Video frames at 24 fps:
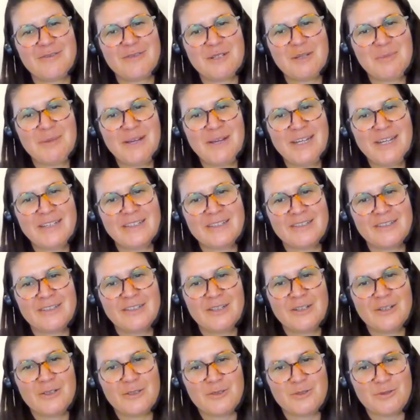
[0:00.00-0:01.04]
remain
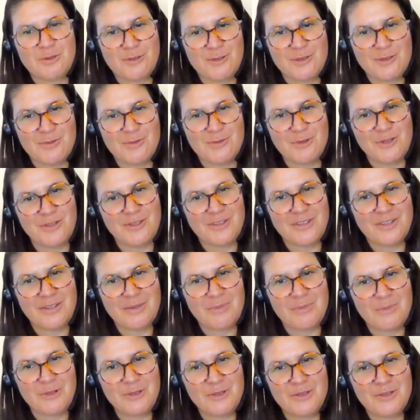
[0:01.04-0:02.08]
a
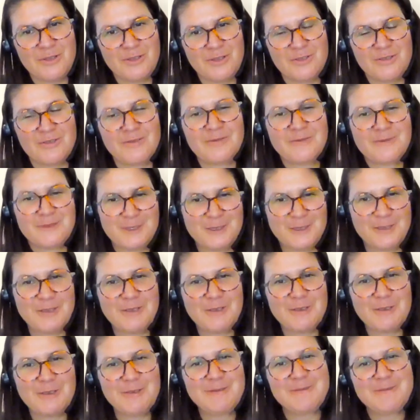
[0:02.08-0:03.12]
trustworthy person,
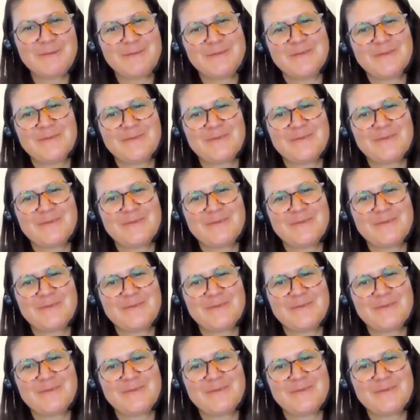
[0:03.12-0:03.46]
you know?